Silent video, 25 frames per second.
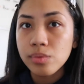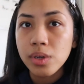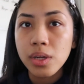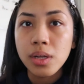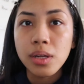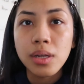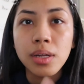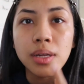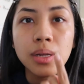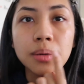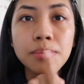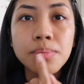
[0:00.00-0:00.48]
My
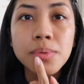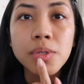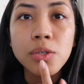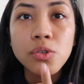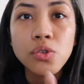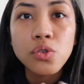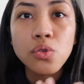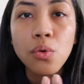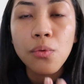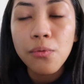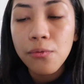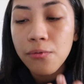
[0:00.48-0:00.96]
lips
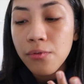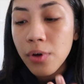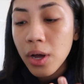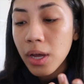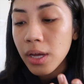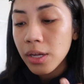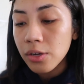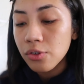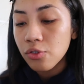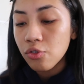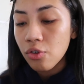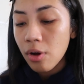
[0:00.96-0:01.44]
are so
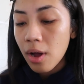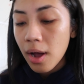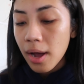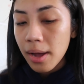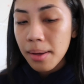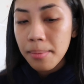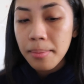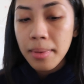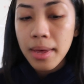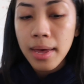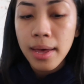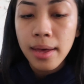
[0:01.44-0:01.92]
fucking
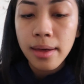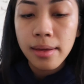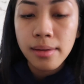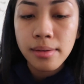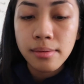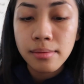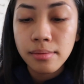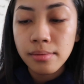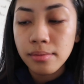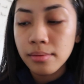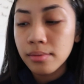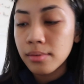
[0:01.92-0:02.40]
dry,
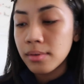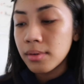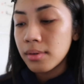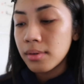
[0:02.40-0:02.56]
man.